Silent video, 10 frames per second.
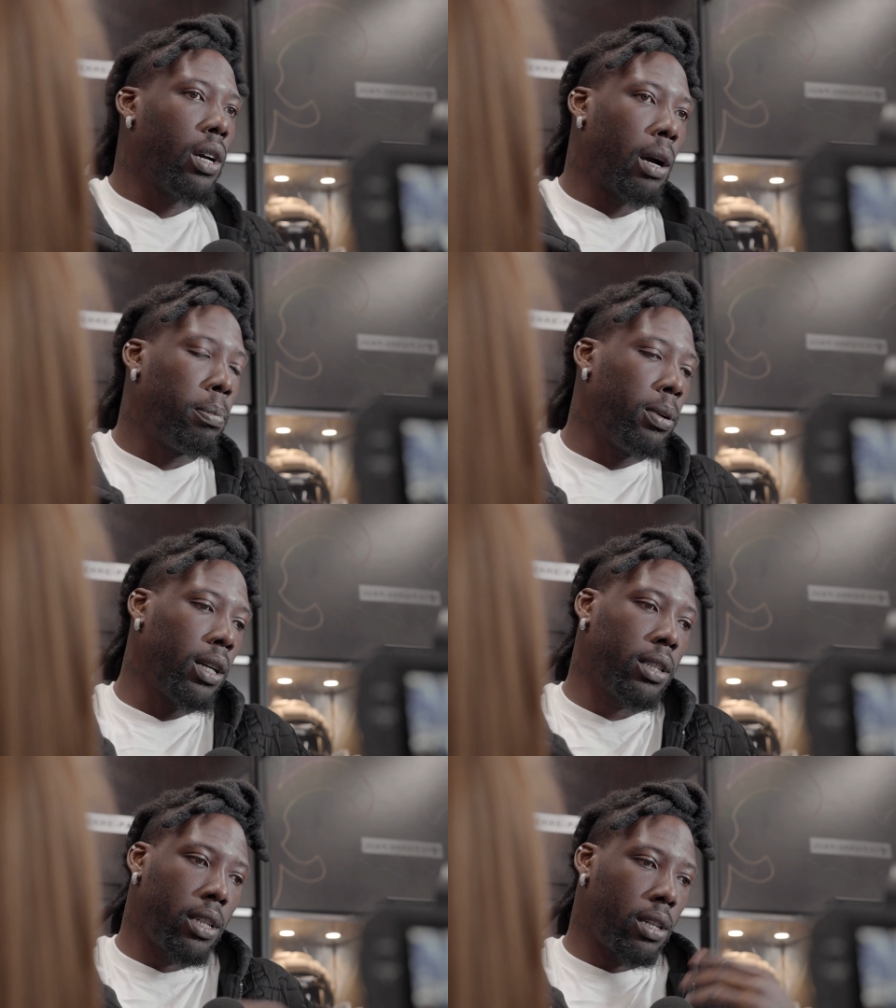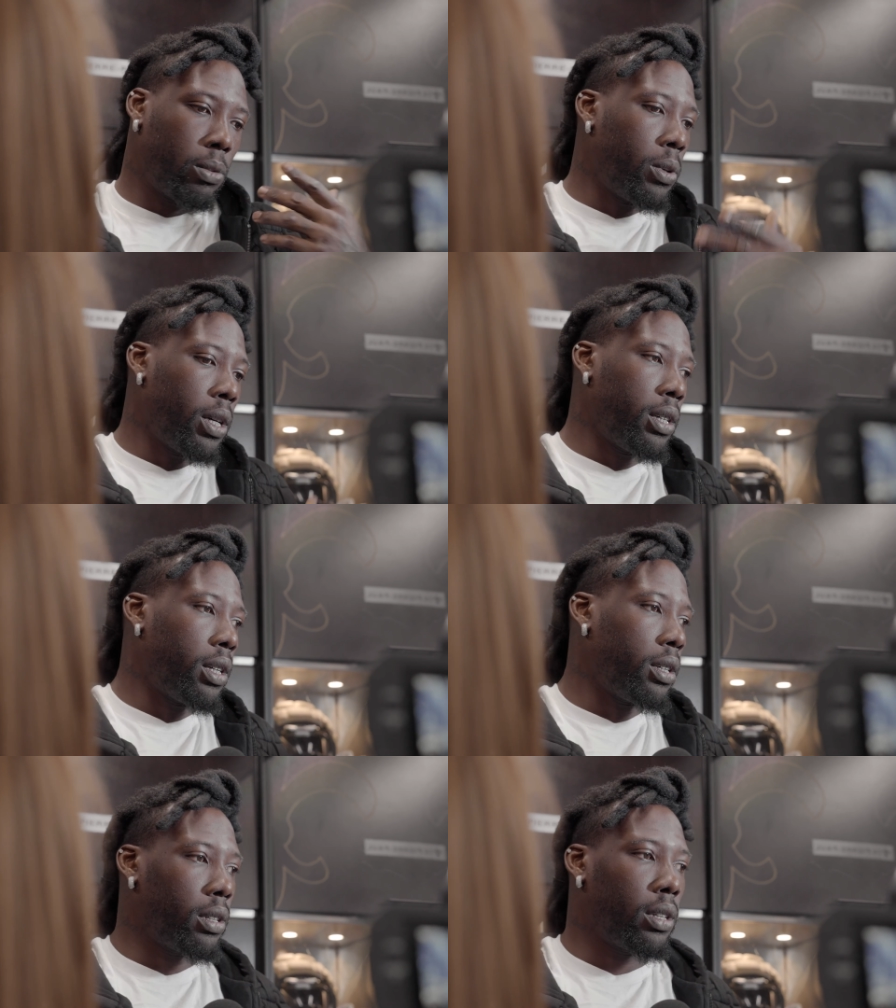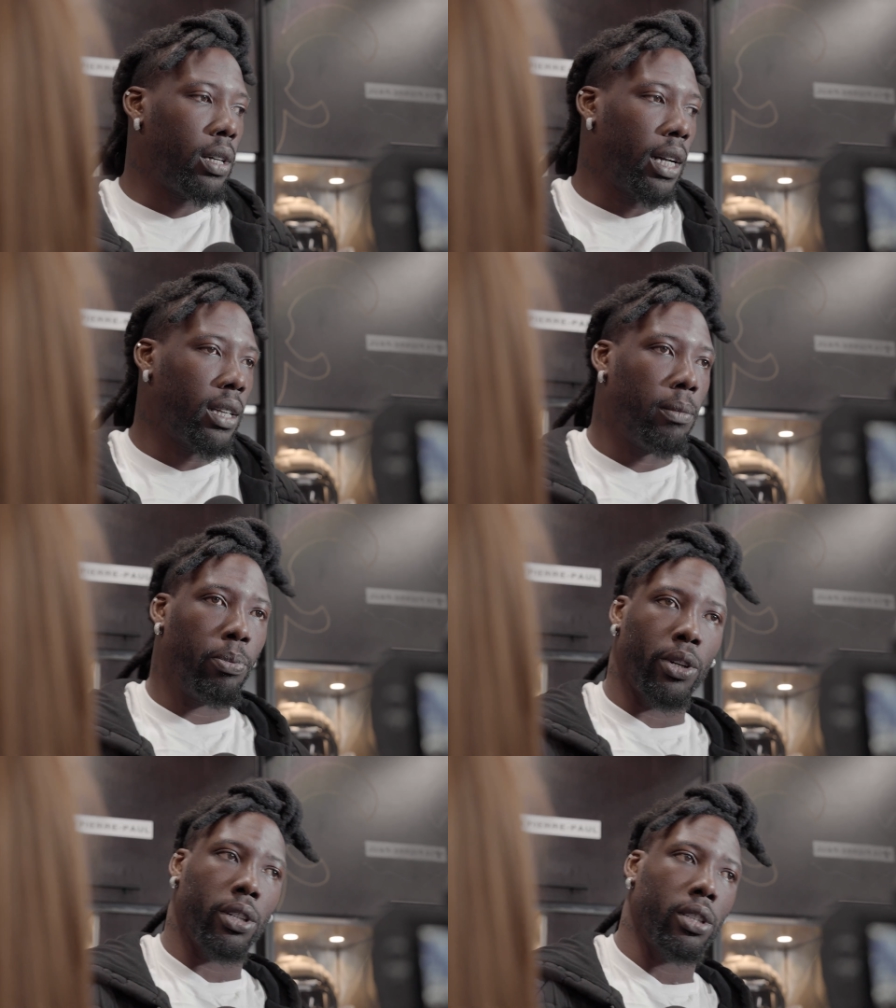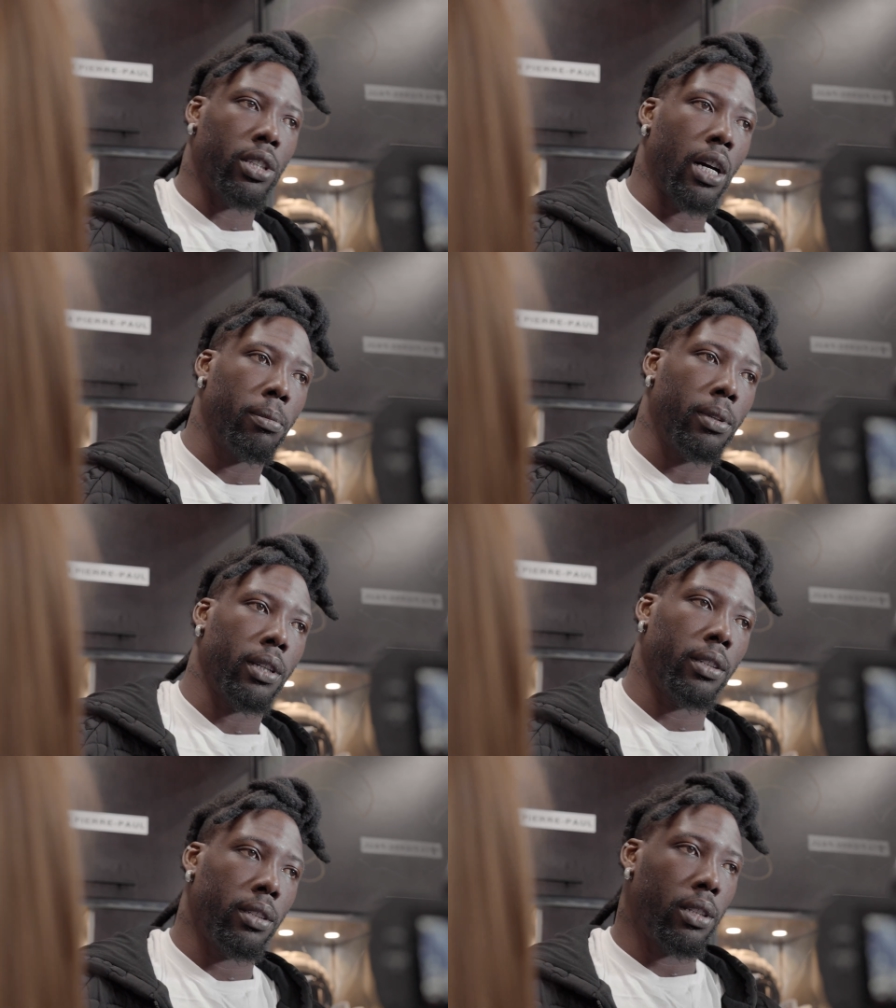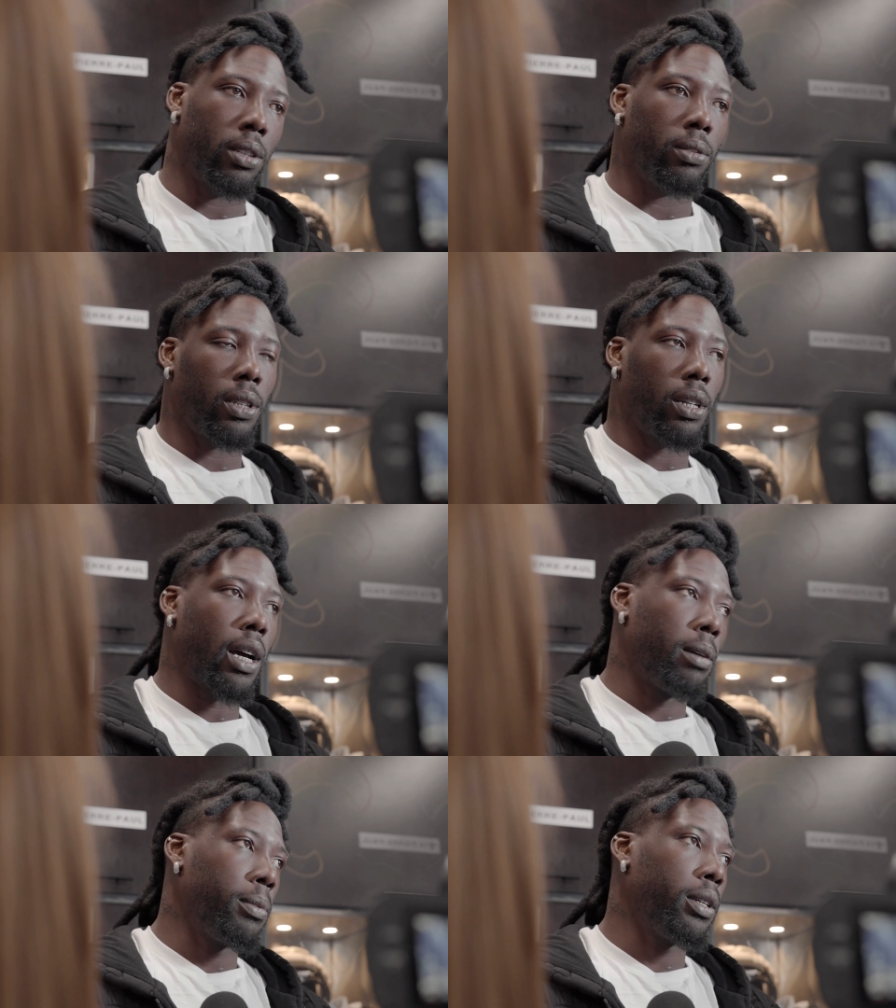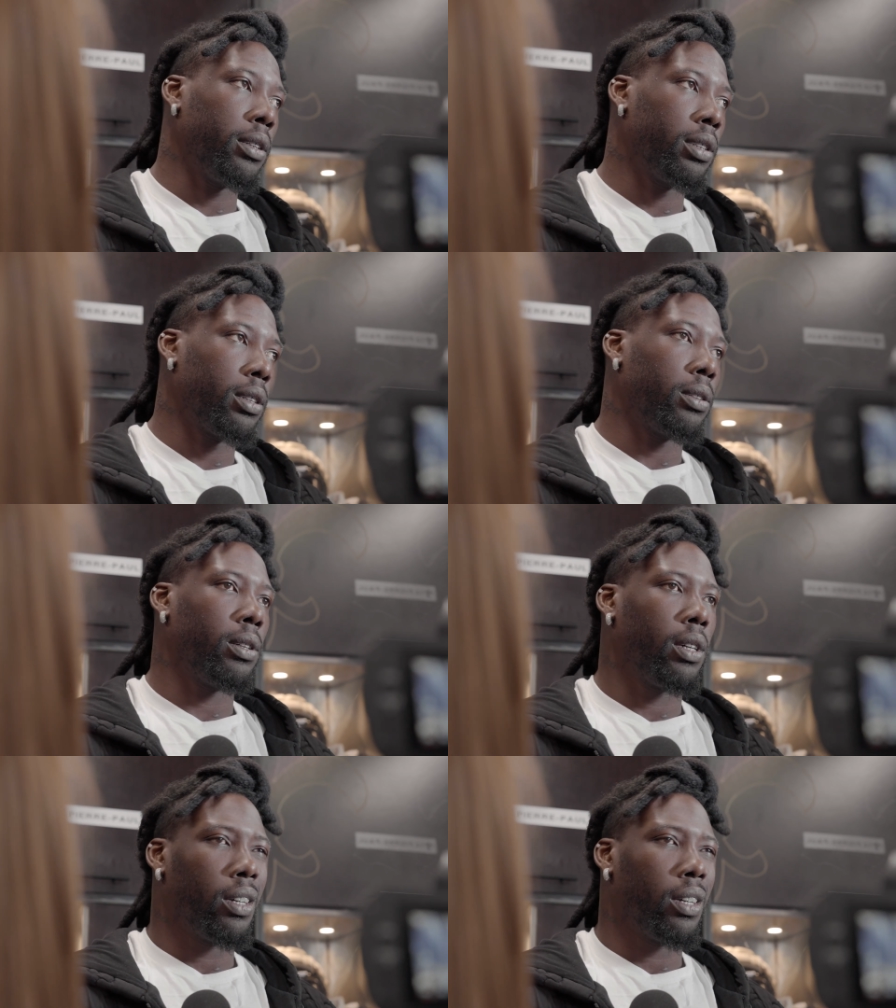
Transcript: I plugged in and went, and I did a pretty good job there, you know, and now I'm here. So,